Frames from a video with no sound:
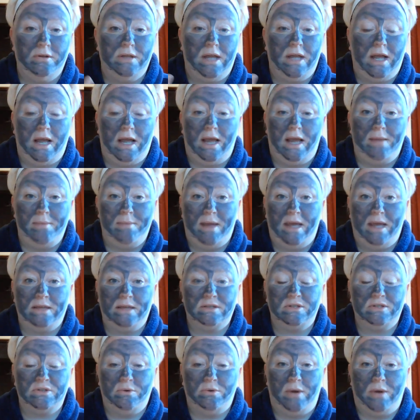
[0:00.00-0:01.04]
I
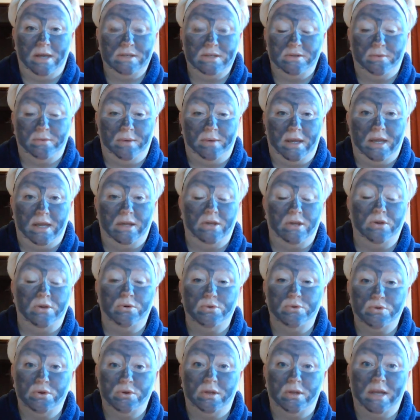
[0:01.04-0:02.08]
mask twice a week,
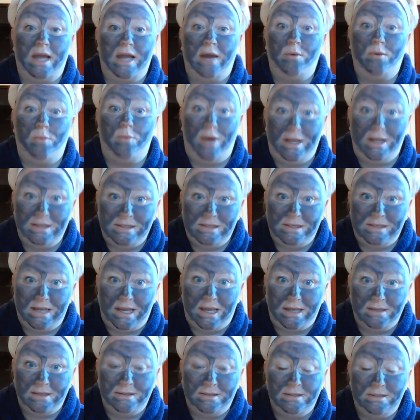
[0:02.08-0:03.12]
usually on
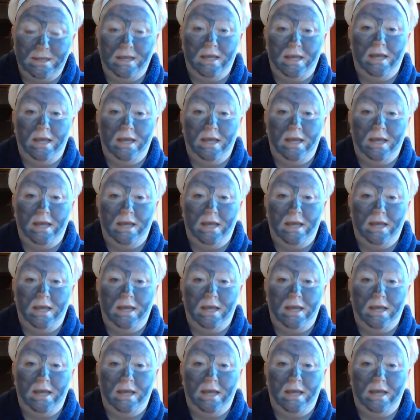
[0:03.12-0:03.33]
Wednesdays,